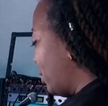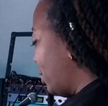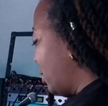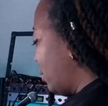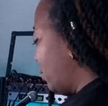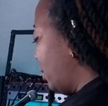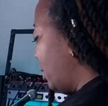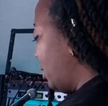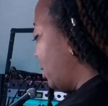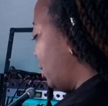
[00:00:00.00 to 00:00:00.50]

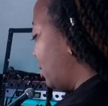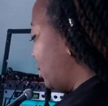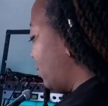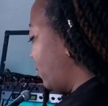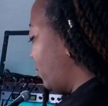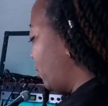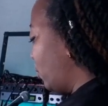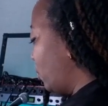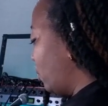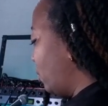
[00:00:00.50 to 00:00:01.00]
we need the
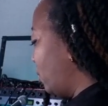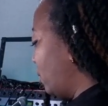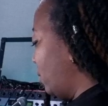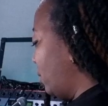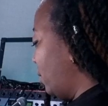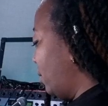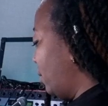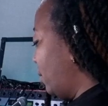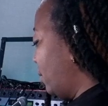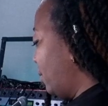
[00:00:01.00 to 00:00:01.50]
full
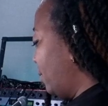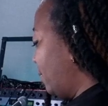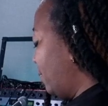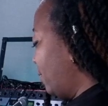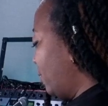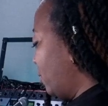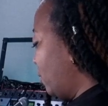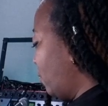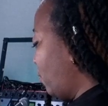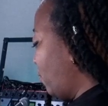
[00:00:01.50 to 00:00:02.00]

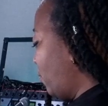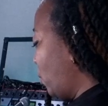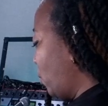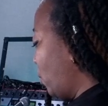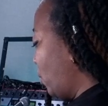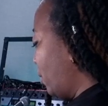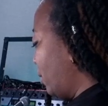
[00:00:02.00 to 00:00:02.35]
4